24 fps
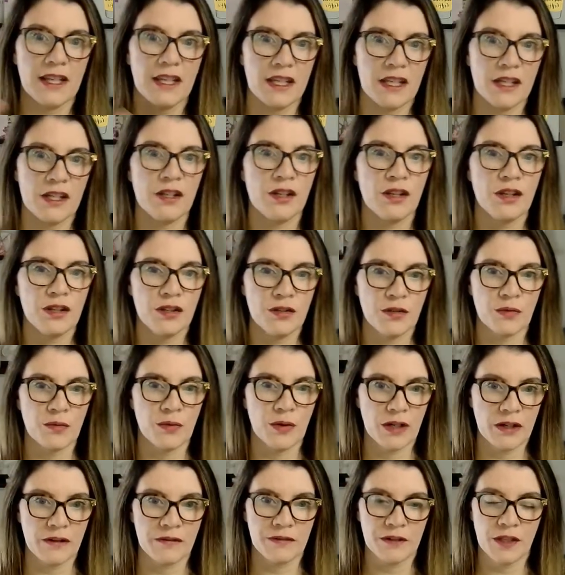in your
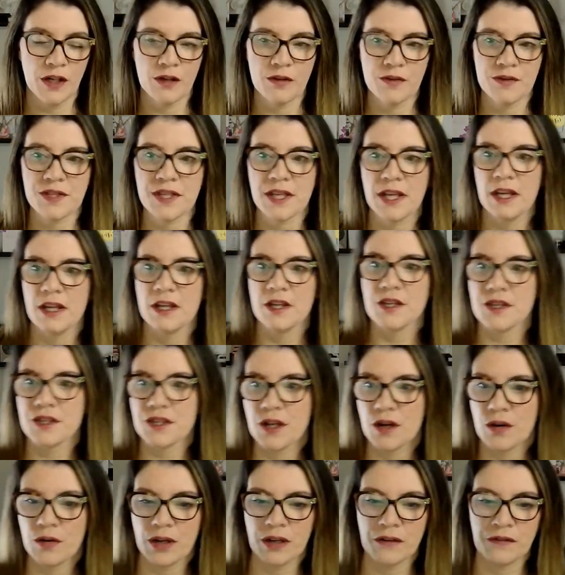workflows.
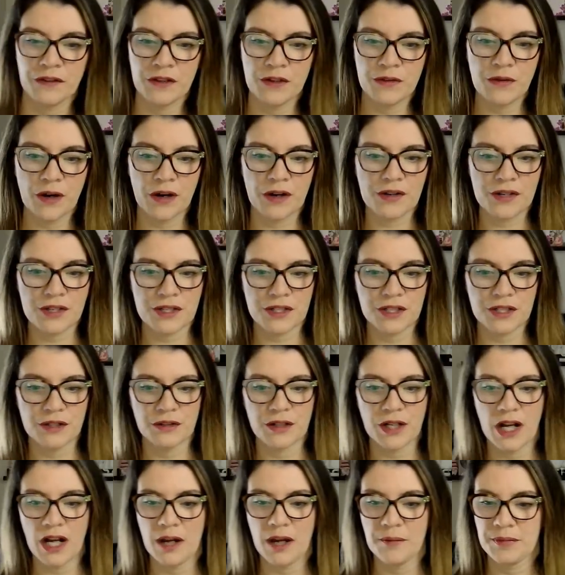So if you are still
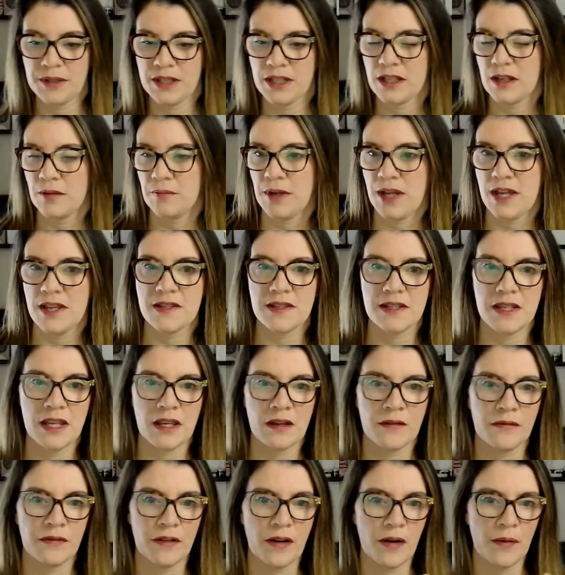copying and
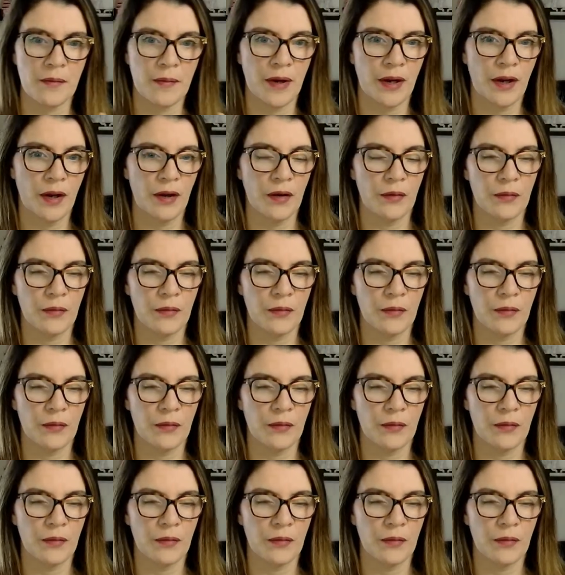pasting from